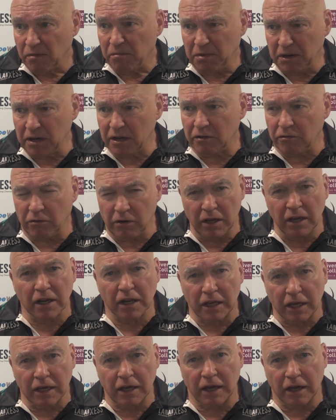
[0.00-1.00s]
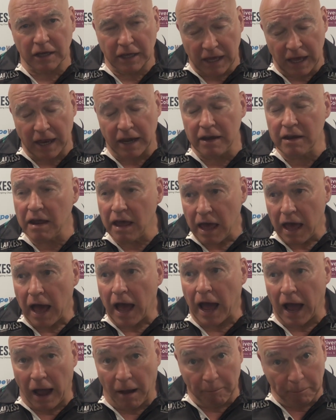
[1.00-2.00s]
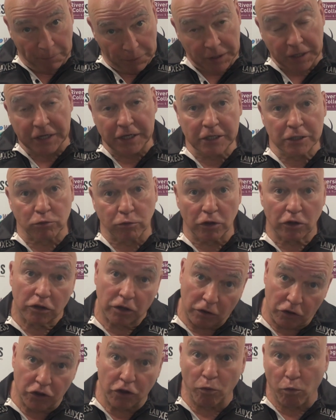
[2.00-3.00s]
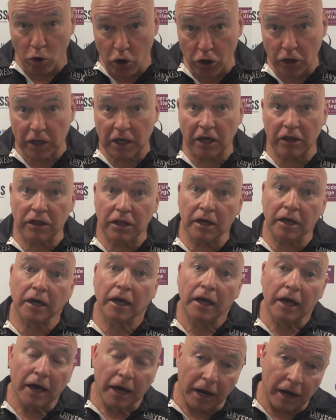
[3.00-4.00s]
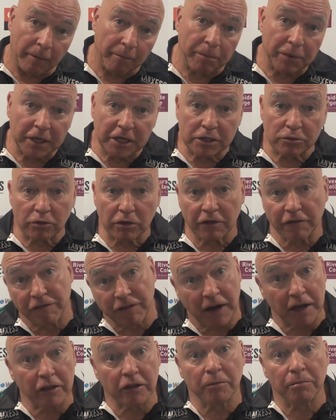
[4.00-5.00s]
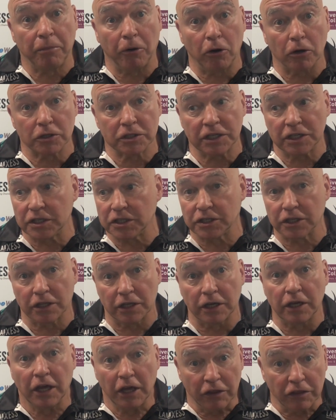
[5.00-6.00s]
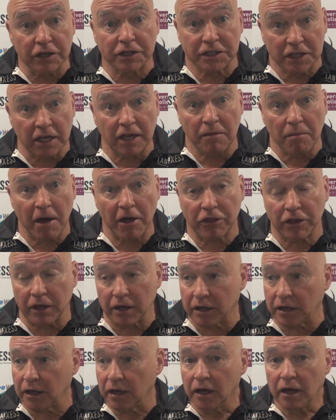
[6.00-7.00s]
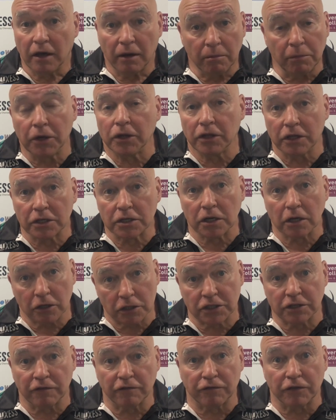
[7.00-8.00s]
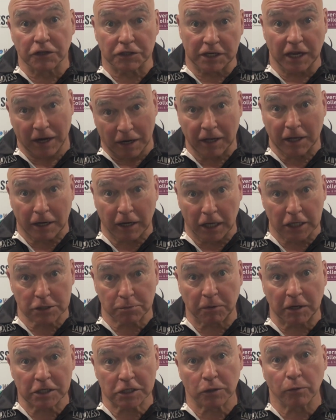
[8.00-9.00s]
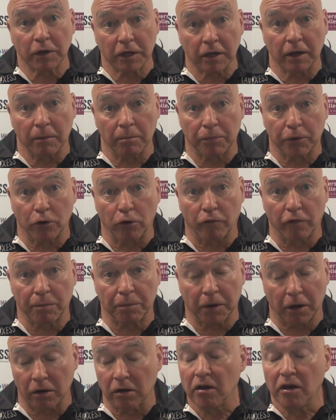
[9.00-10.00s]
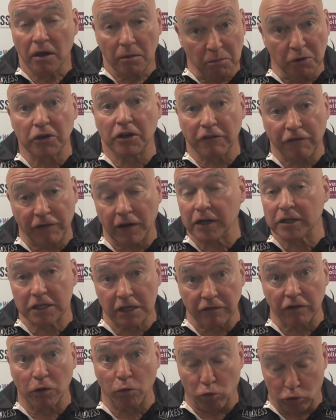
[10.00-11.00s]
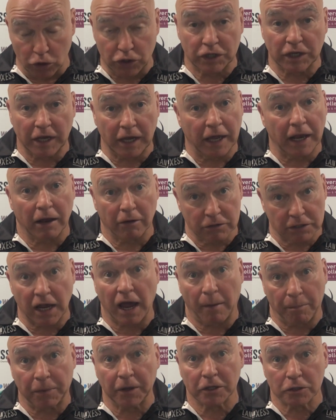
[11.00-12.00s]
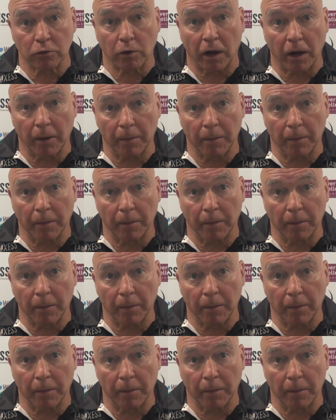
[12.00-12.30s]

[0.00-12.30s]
But really, again, I'm pleased with the work ethic, and I'm pleased with the fact they bought into the team ethic, but there's lots of the technical aspects that we can improve upon. But defensively, once again, I was happy as well.